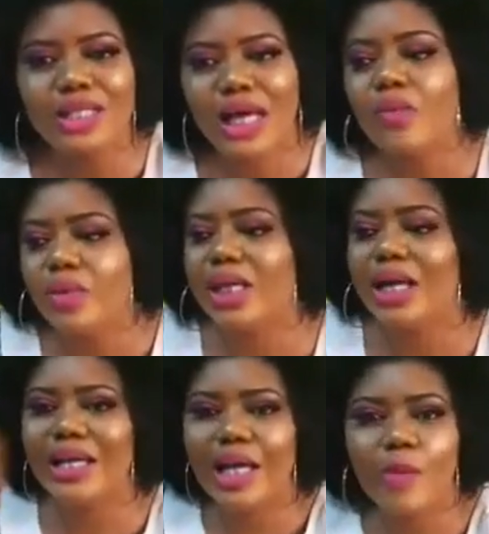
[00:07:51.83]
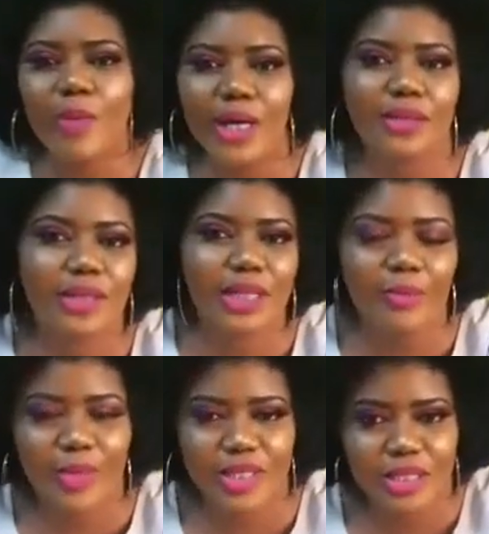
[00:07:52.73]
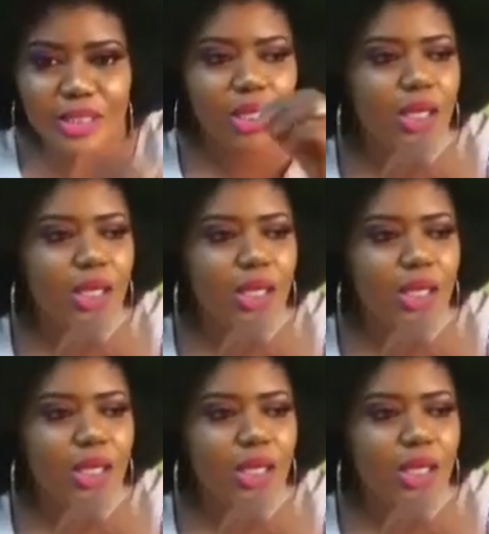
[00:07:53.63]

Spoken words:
that we can help another person.